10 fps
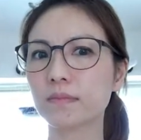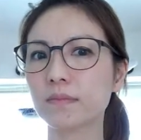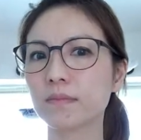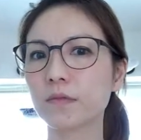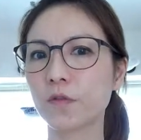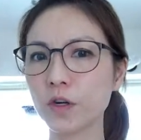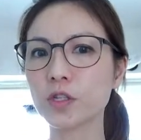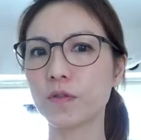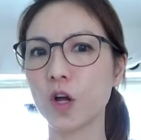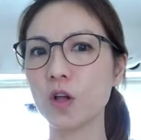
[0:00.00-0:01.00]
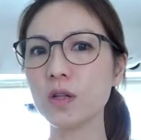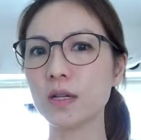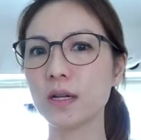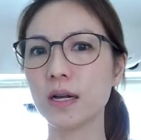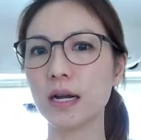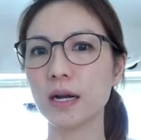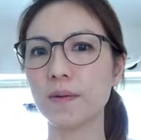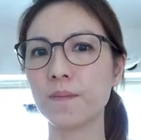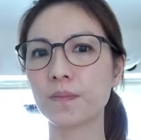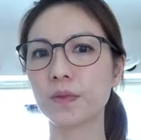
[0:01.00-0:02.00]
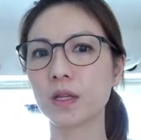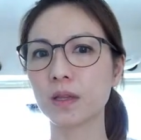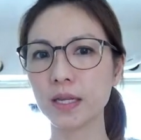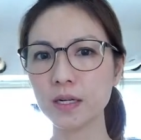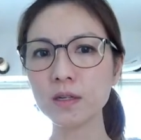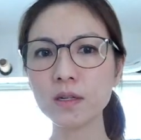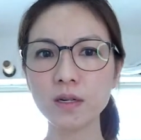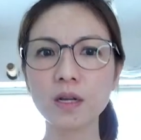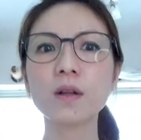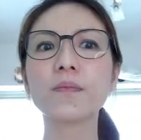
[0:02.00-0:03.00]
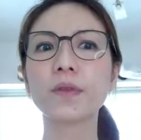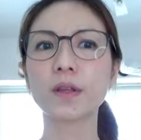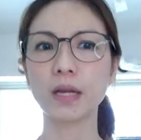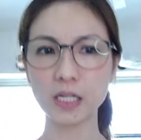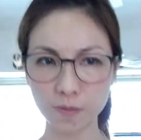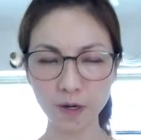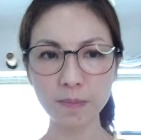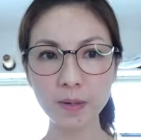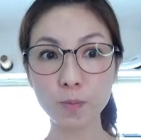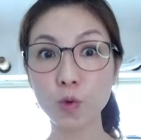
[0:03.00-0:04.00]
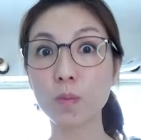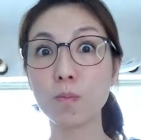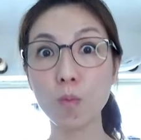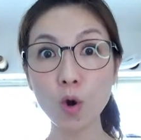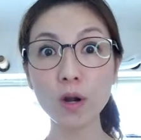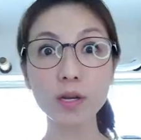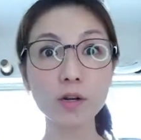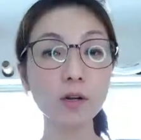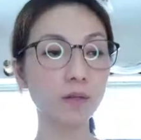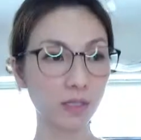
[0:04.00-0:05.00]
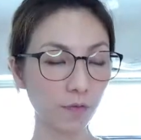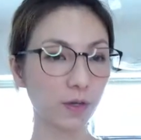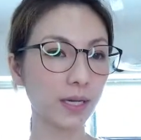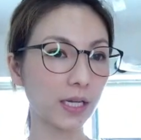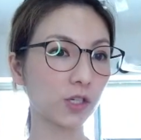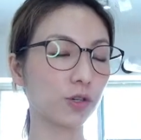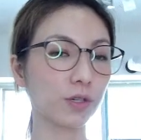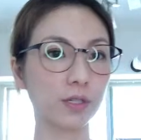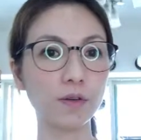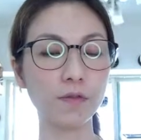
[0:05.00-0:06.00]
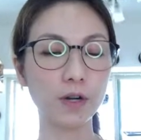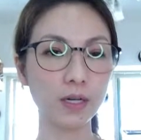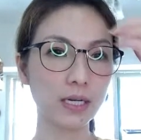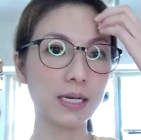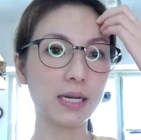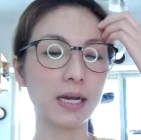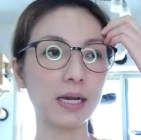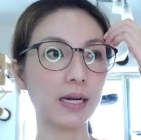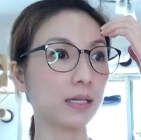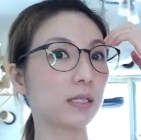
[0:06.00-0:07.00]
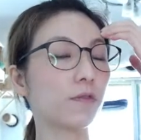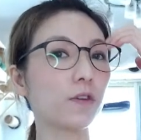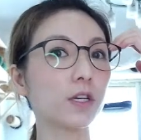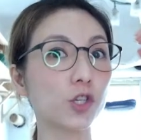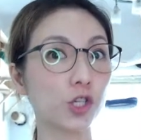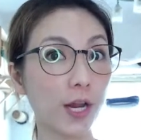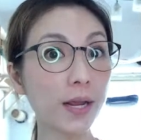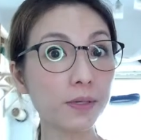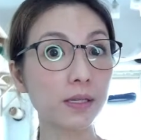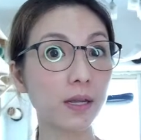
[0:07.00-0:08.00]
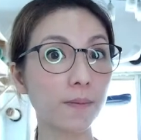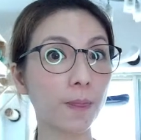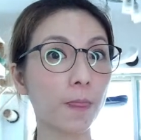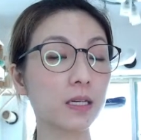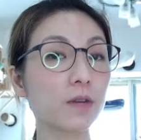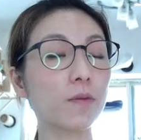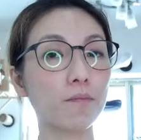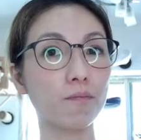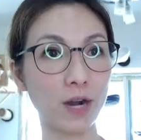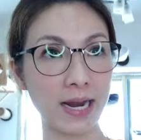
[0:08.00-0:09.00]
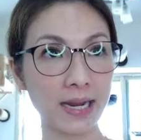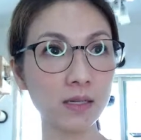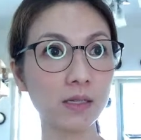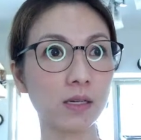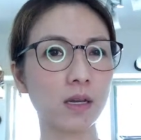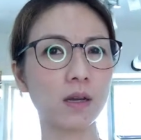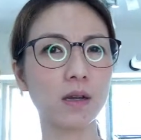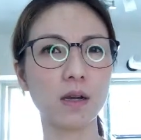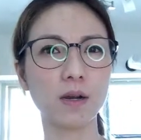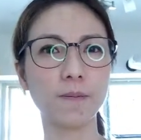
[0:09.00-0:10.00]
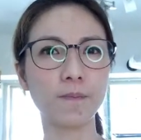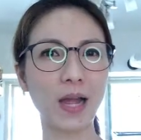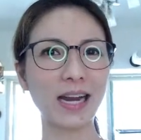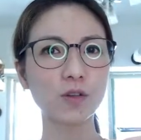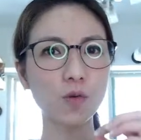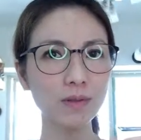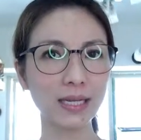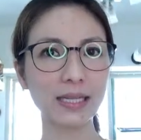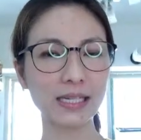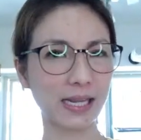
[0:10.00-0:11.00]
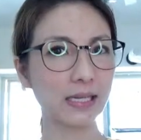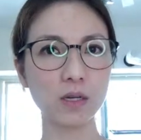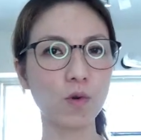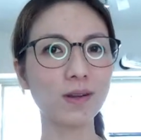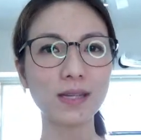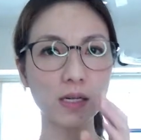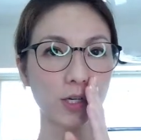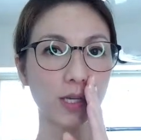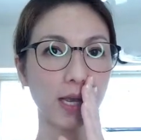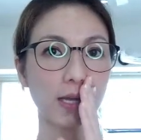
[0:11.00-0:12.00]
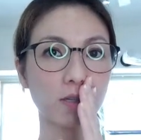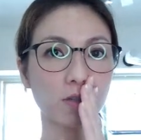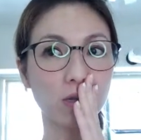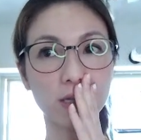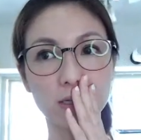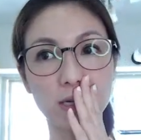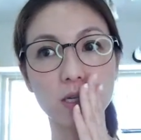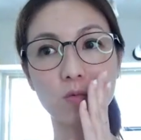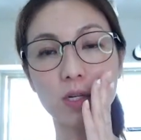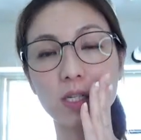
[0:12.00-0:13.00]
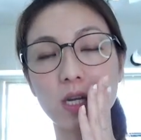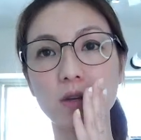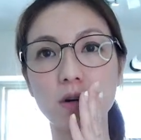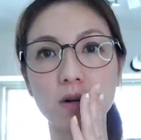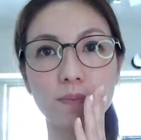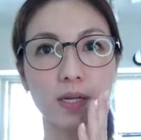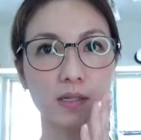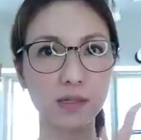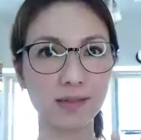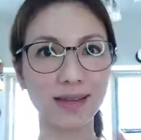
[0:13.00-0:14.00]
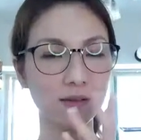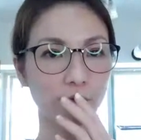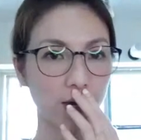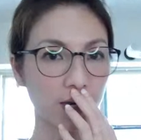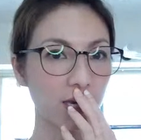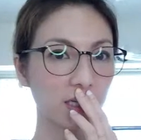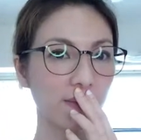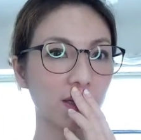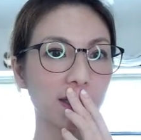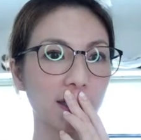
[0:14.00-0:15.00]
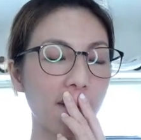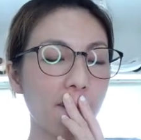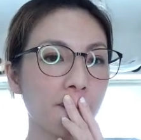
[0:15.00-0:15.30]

first of all, the litter experiment with more litter, different textures, different shapes, different brands. I don't like the scented ones. Actually, the cats don't like the scented ones either because that's a funky smell to them.